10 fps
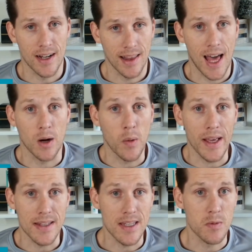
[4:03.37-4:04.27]
in a lot of
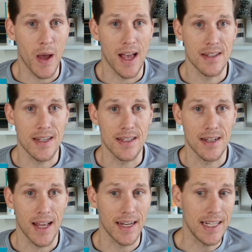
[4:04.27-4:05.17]
ways this past
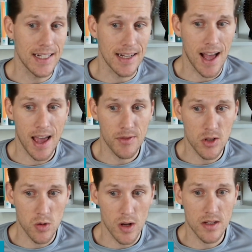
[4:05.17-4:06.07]
season. And he did not have the
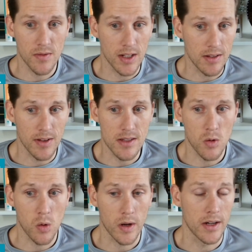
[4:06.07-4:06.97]
trust of the
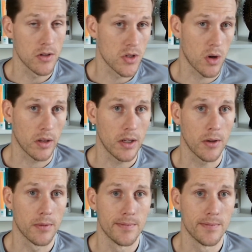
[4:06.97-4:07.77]
defensive coordinator to start the year.